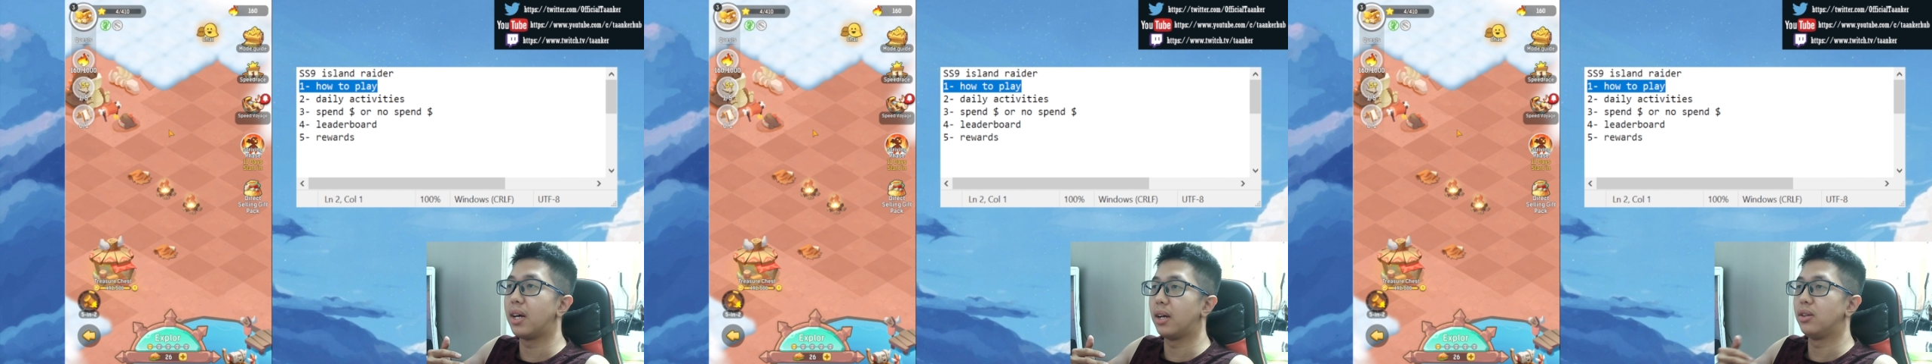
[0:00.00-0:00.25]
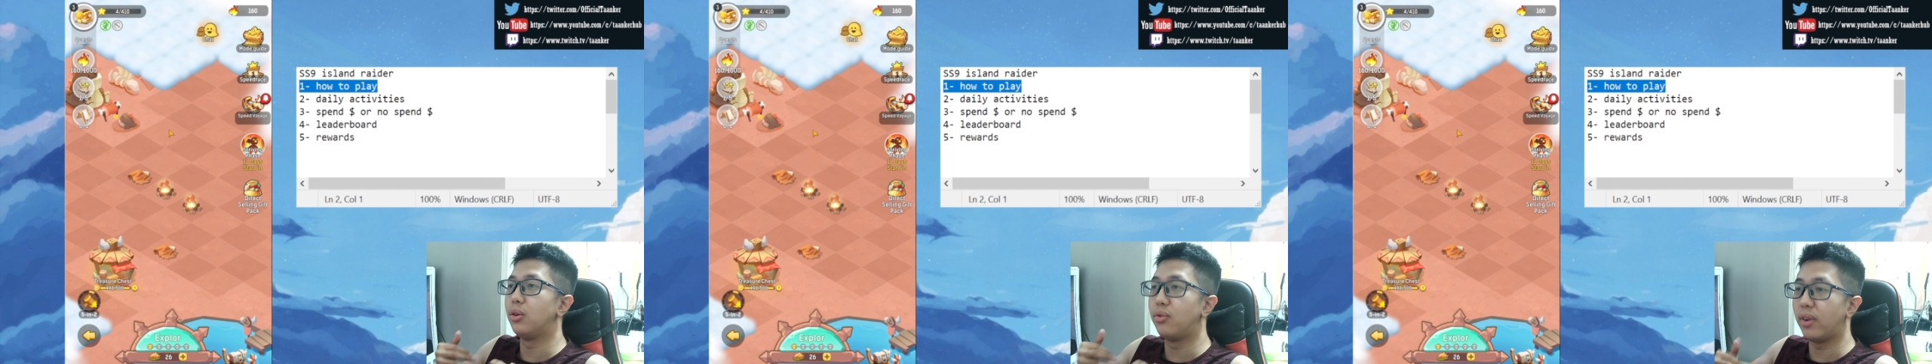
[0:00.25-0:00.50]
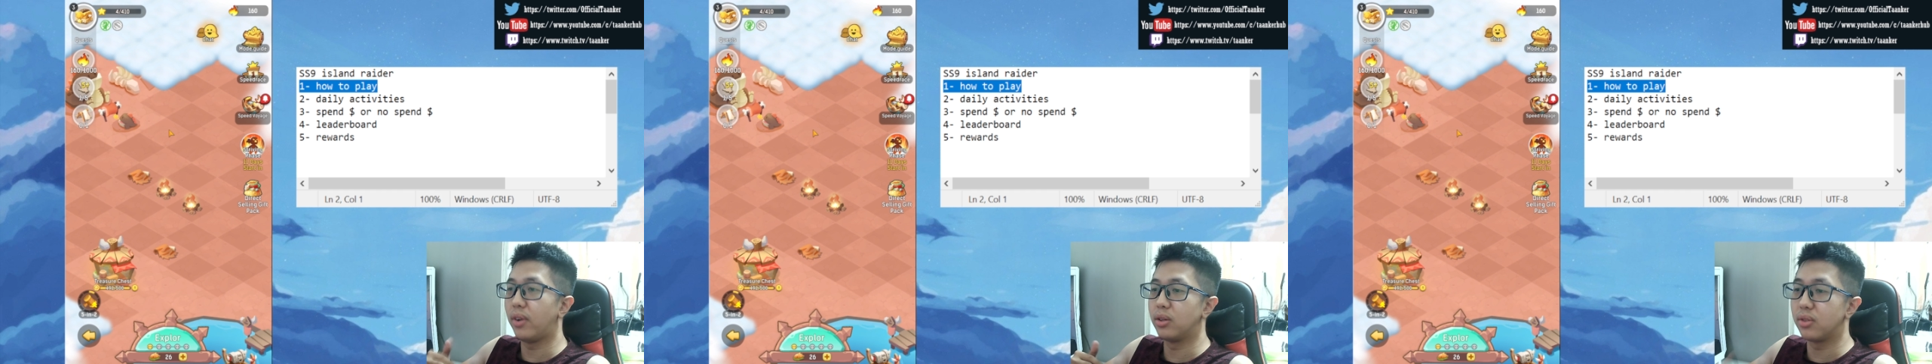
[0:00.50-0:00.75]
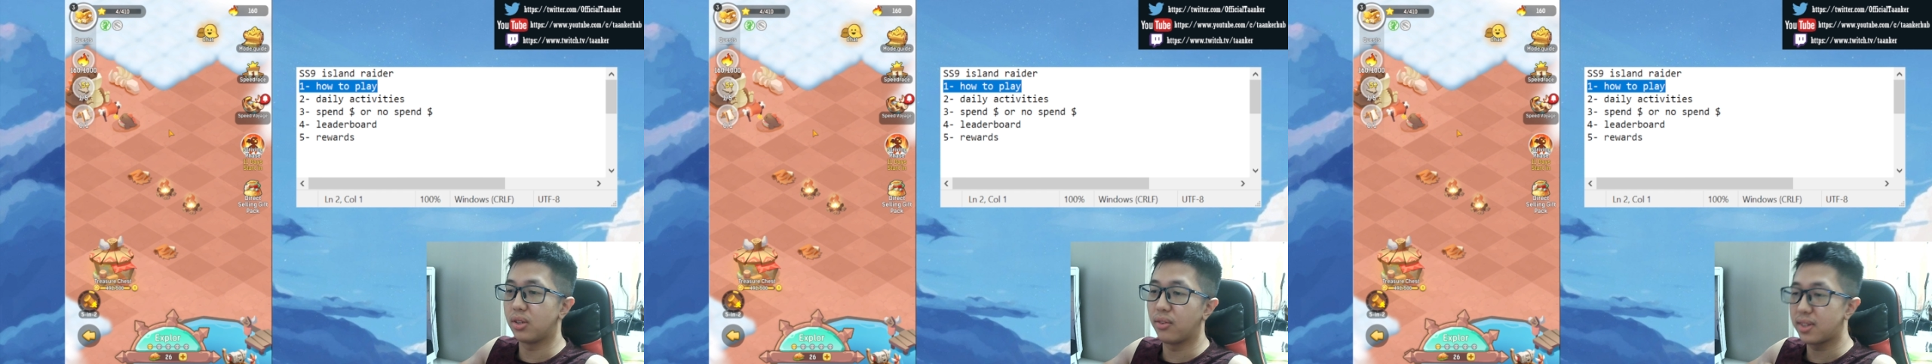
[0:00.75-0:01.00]
you find
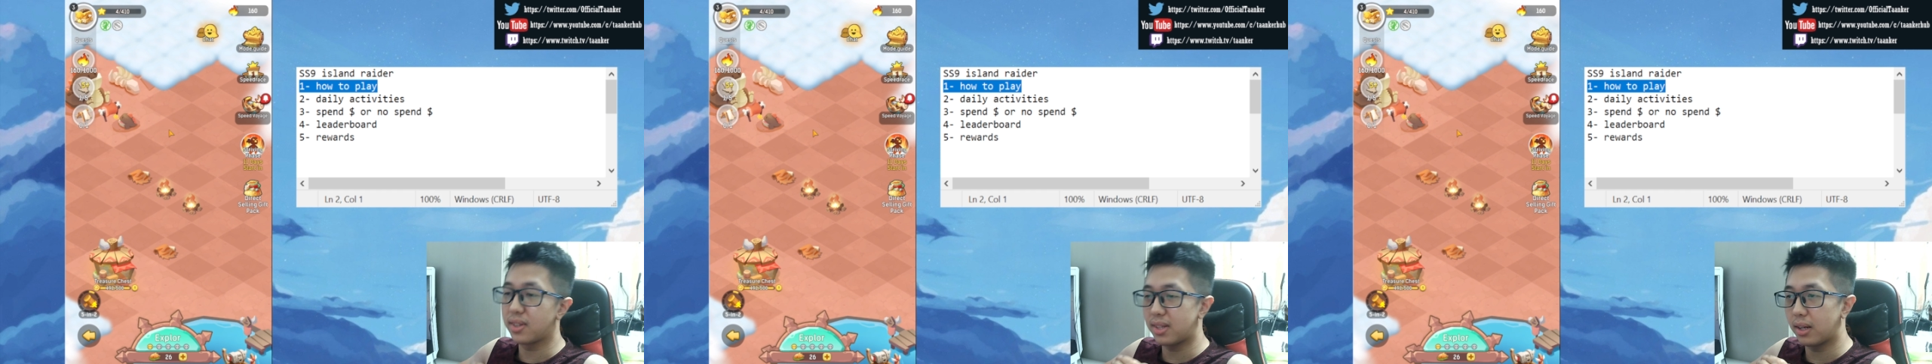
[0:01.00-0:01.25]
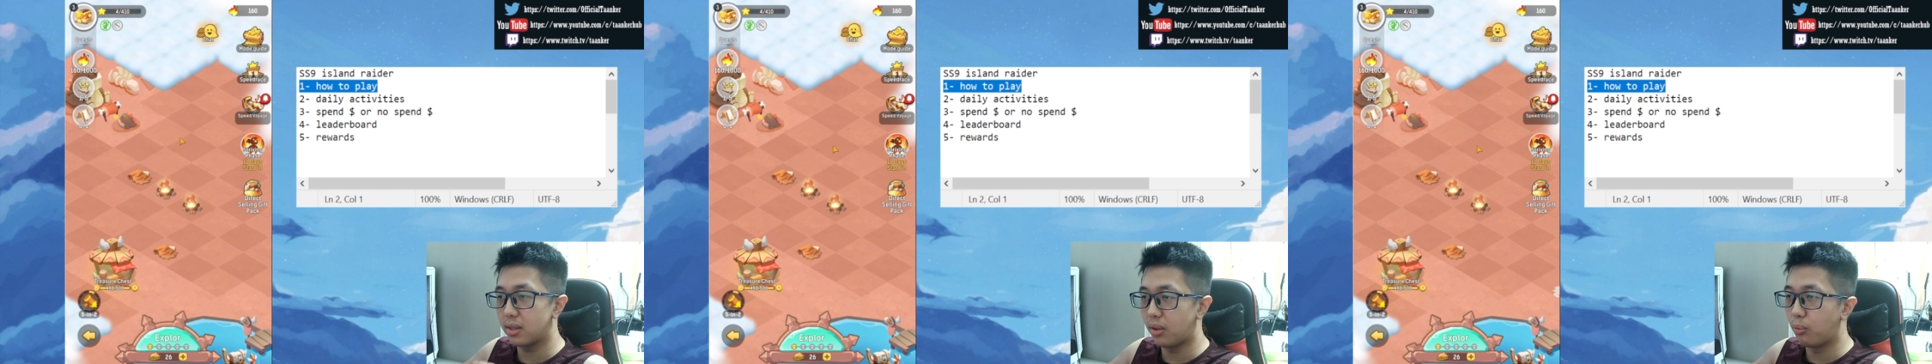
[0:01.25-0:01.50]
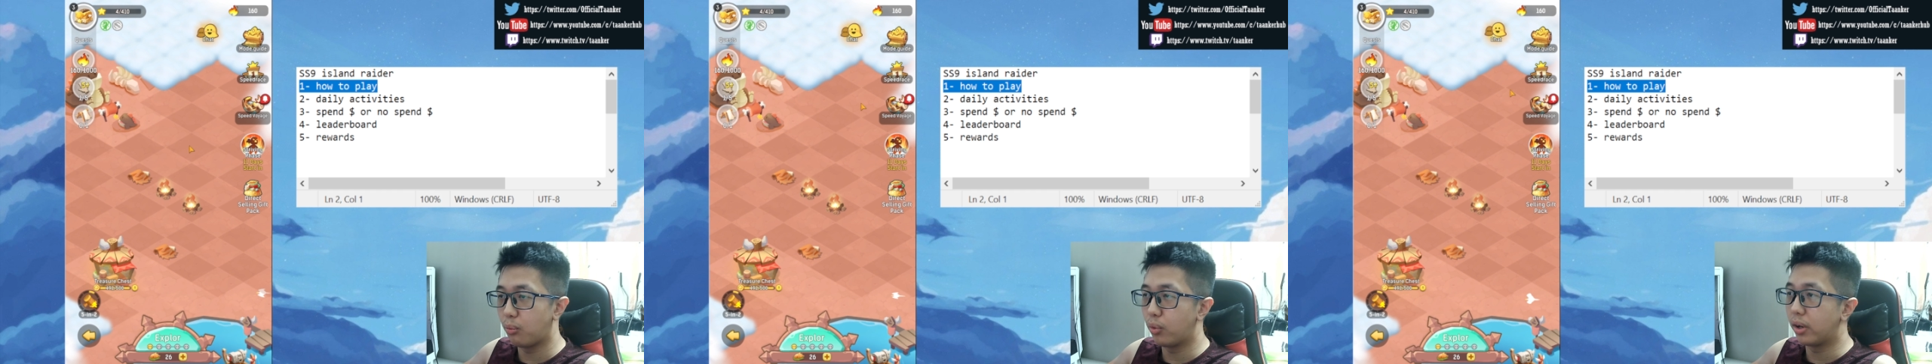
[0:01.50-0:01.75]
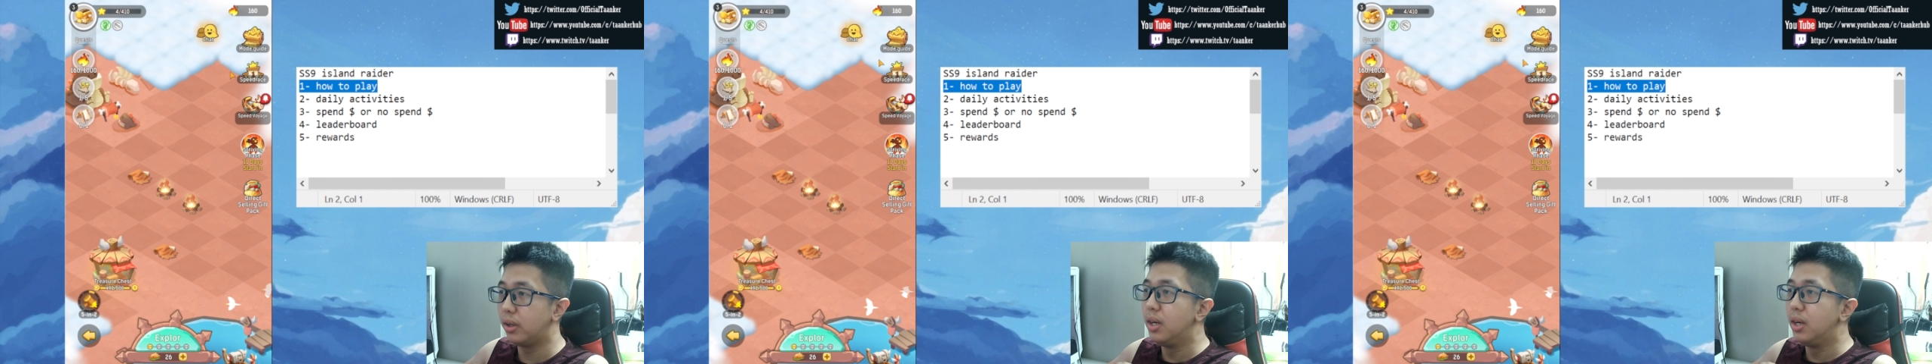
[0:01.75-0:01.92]
yourself stuck somewhere.